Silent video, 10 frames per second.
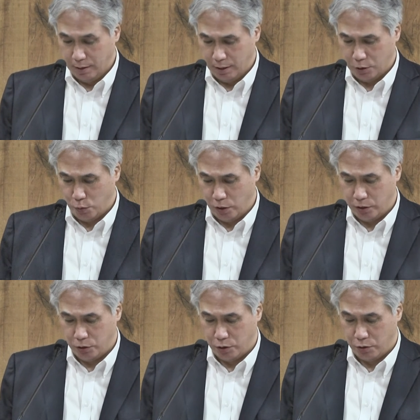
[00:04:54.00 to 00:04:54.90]
as well
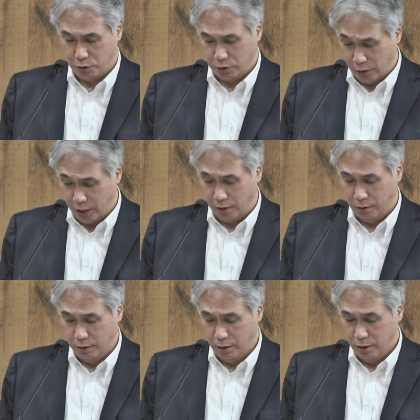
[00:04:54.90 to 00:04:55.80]
as to
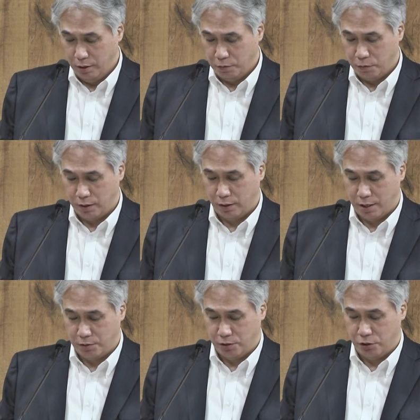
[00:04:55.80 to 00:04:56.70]
train
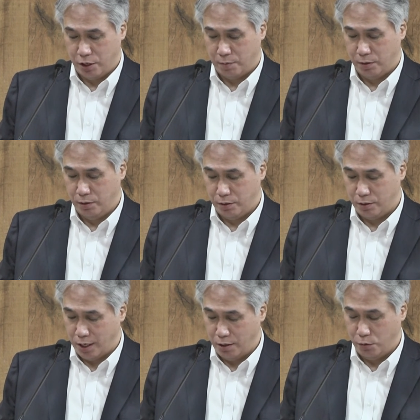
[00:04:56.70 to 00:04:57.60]
1,000
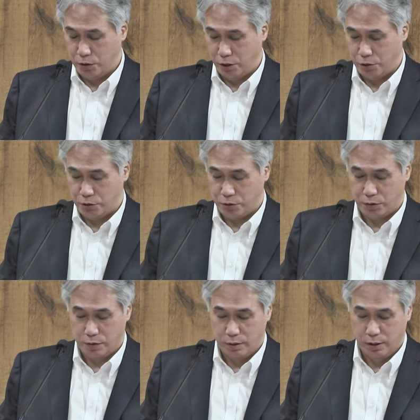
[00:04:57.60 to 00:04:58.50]
Japanese language
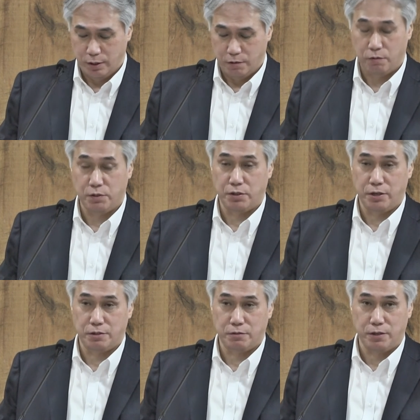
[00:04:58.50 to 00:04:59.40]
teachers over the
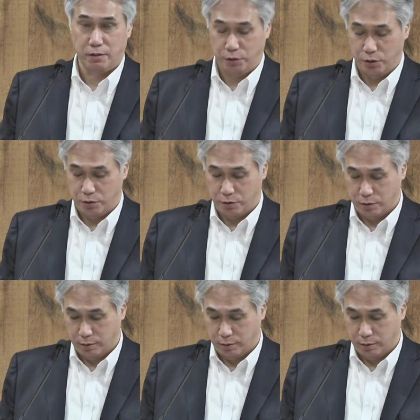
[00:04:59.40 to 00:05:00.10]
next five years.